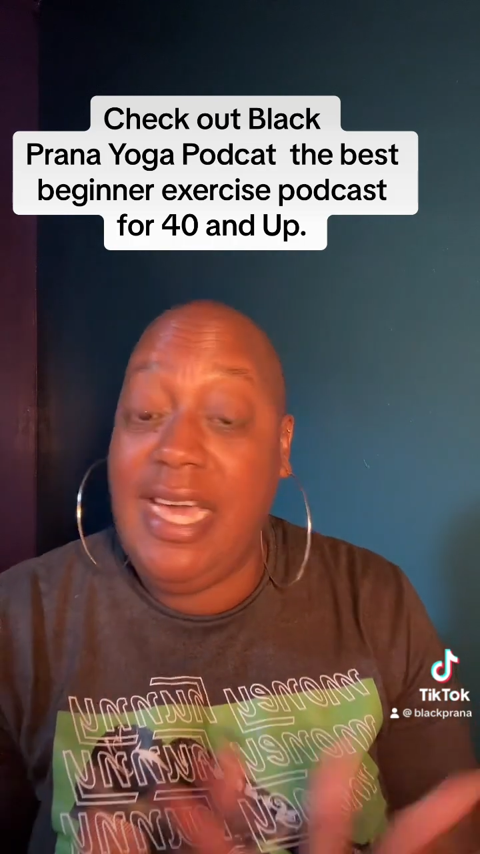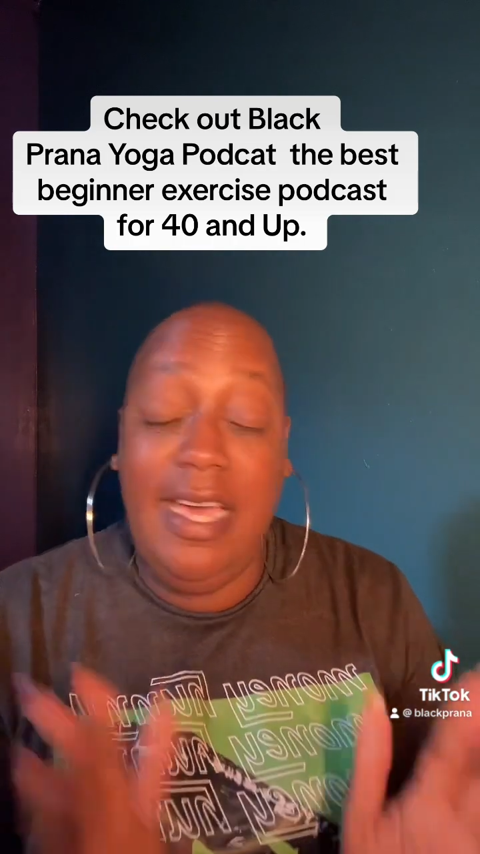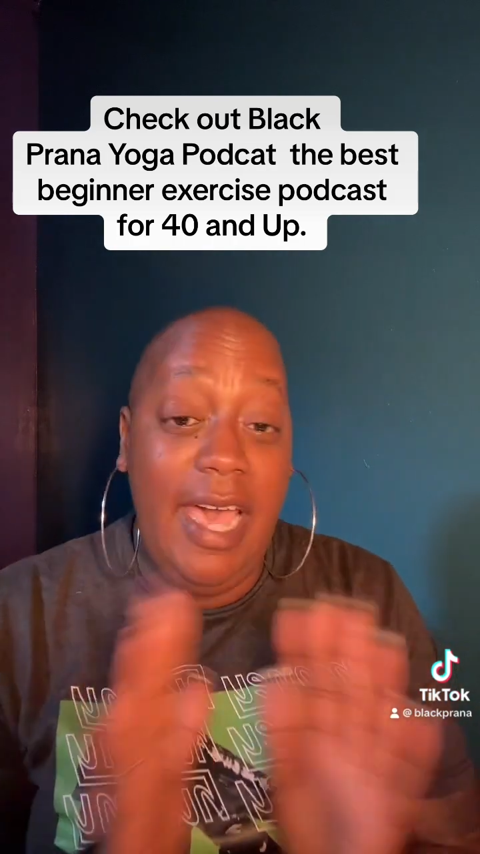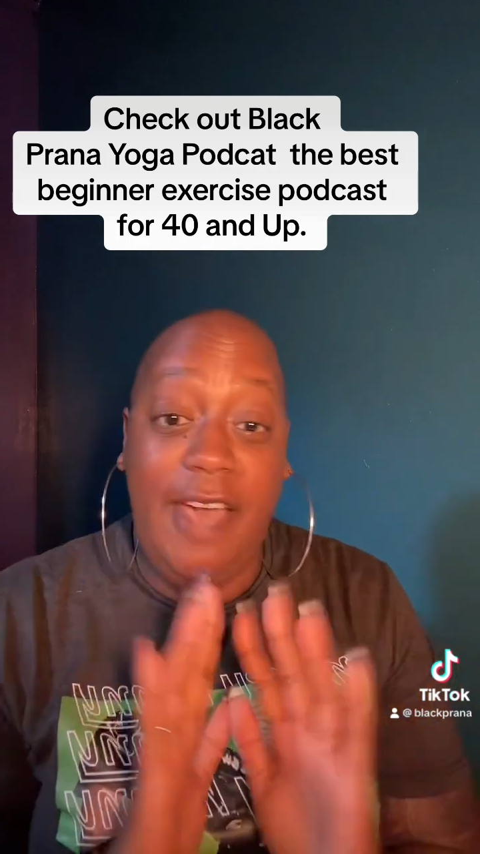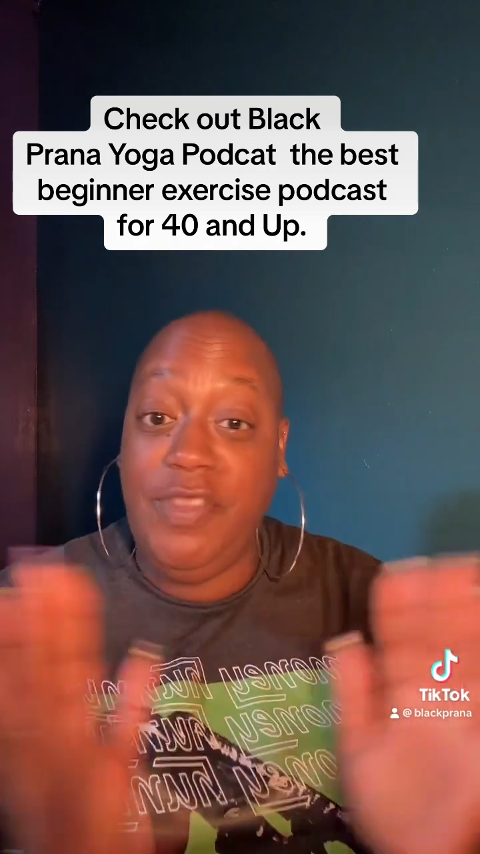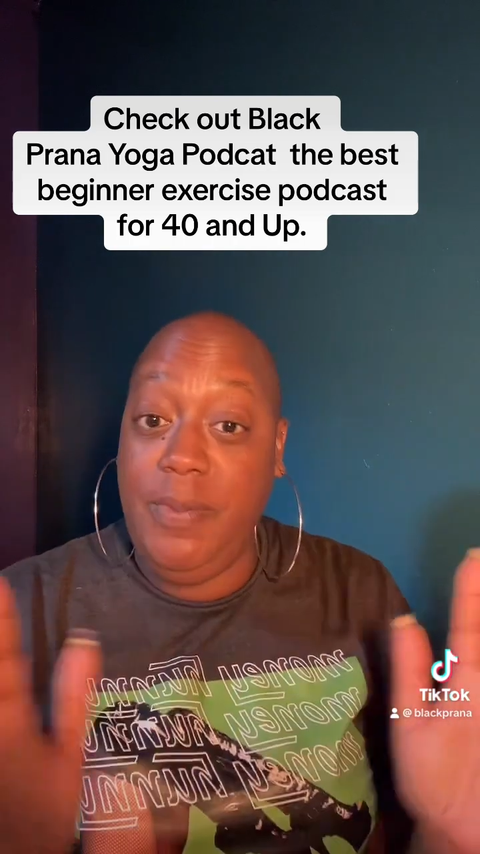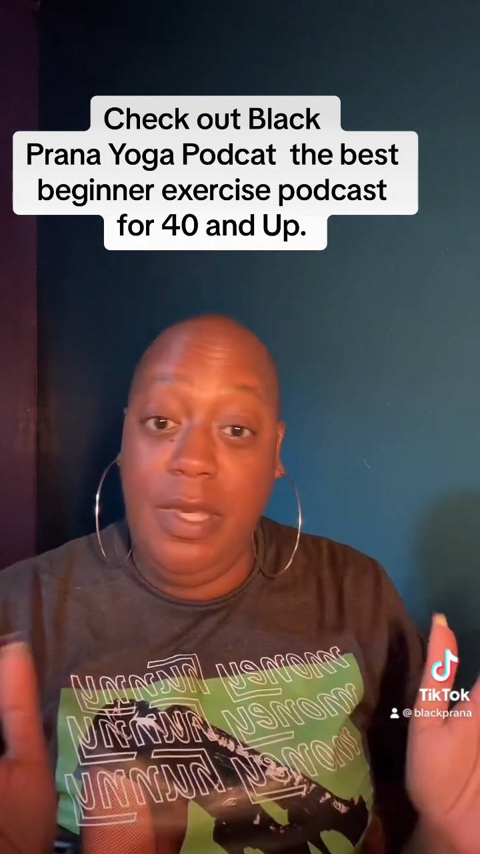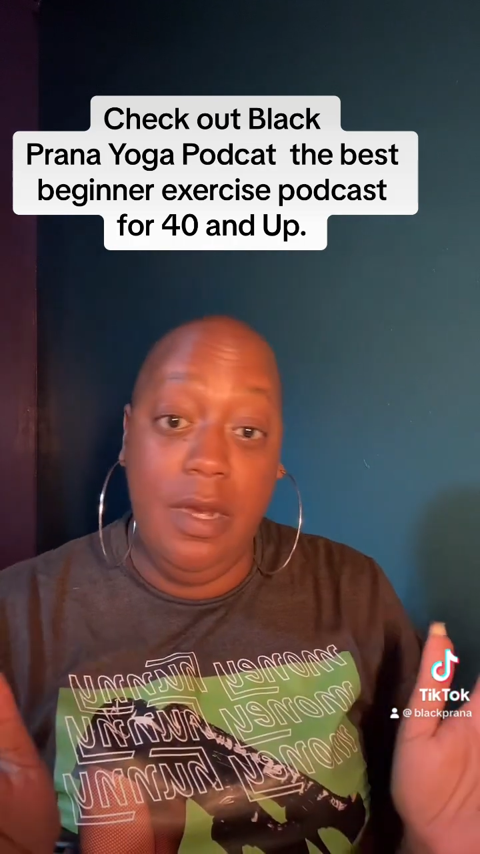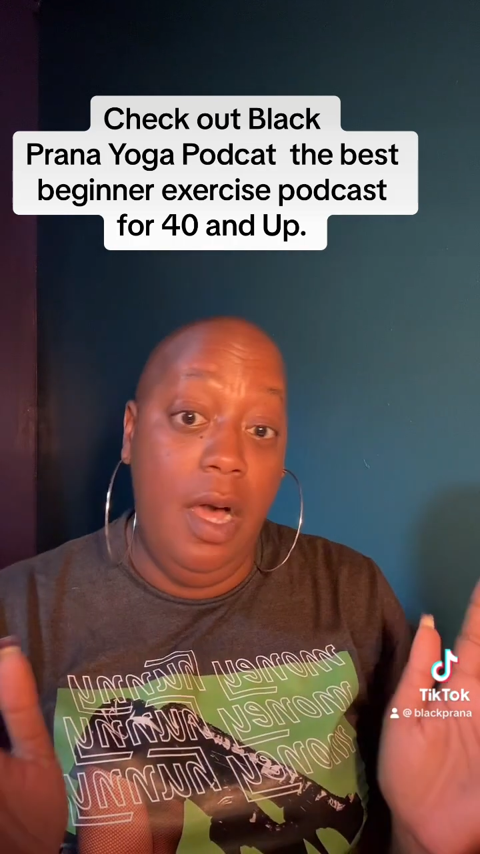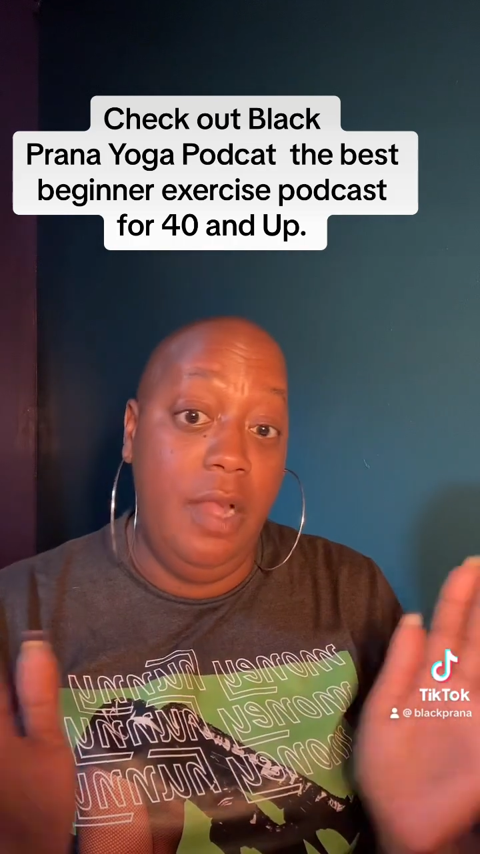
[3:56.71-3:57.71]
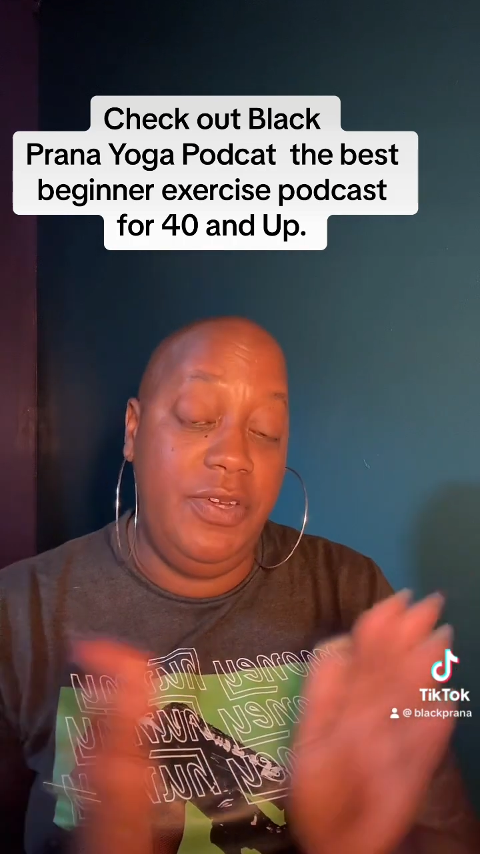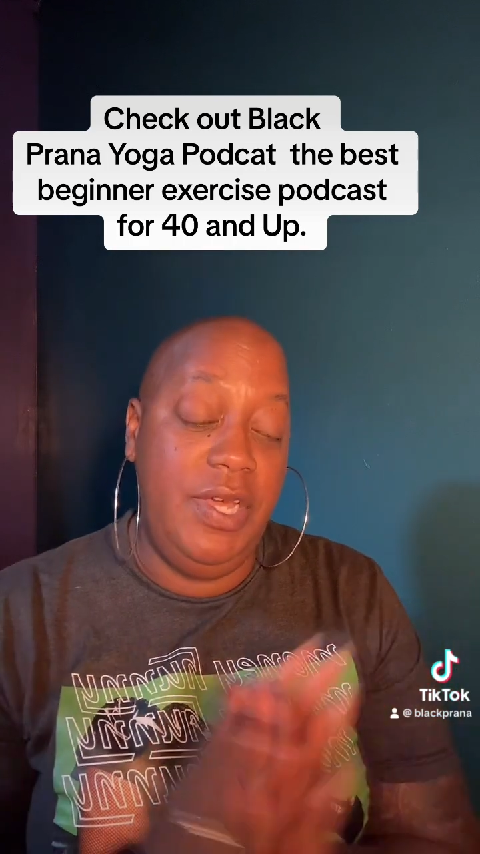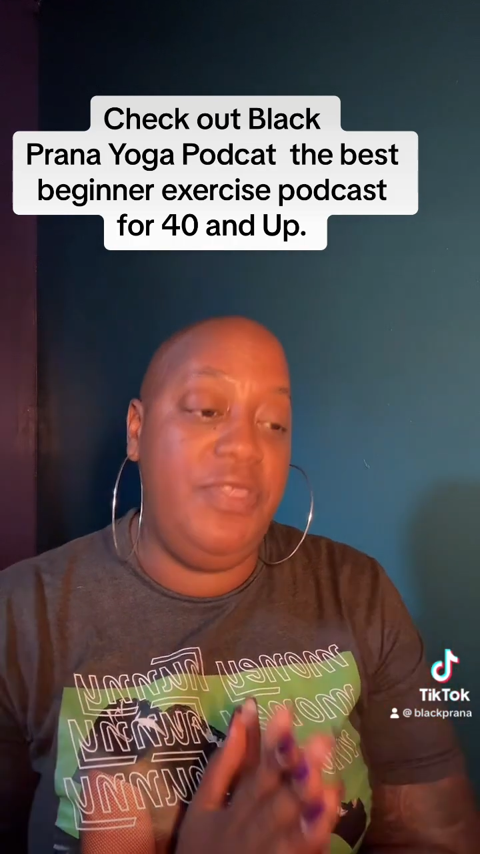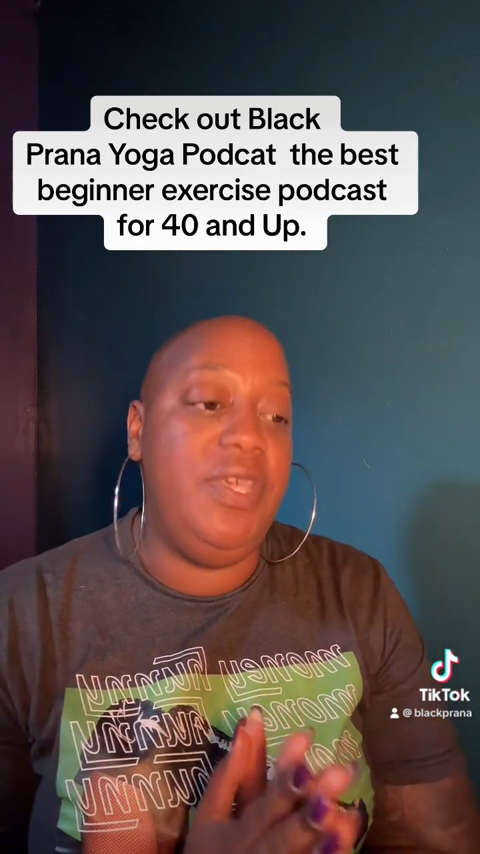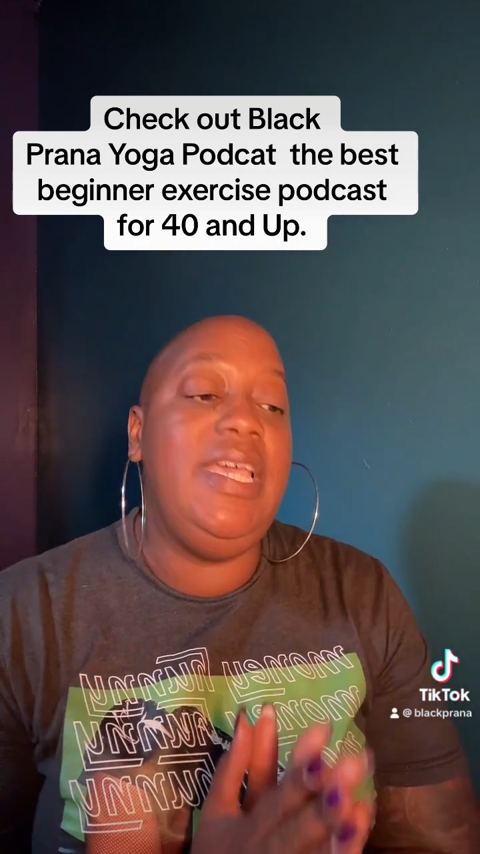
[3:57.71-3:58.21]
not have to be an all or
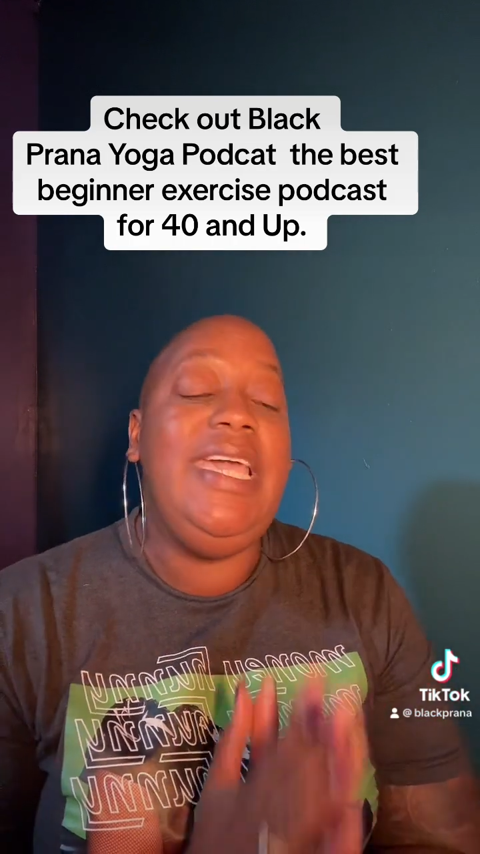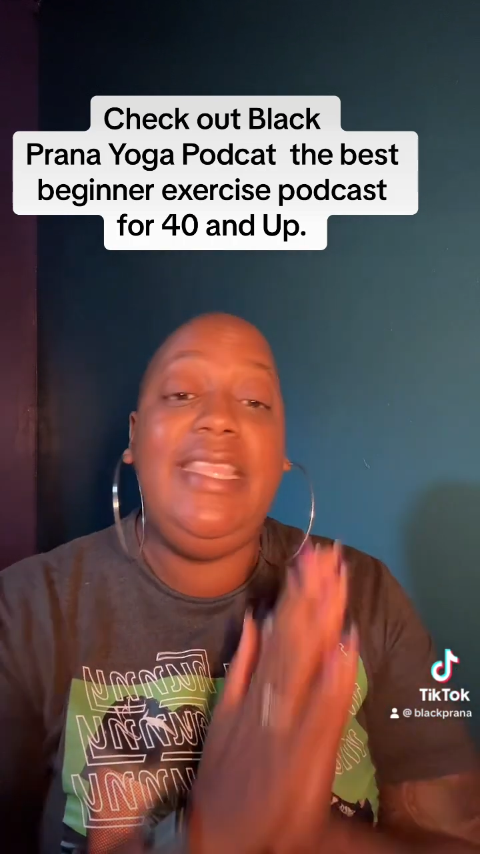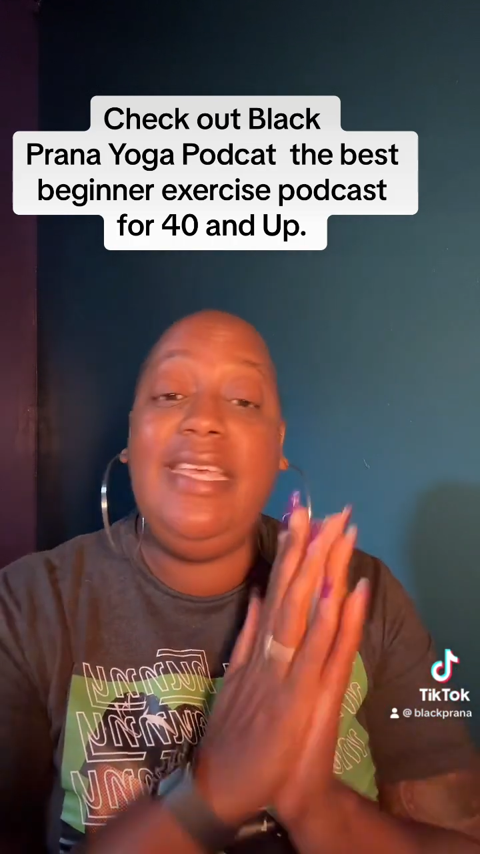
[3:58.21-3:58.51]
nothing.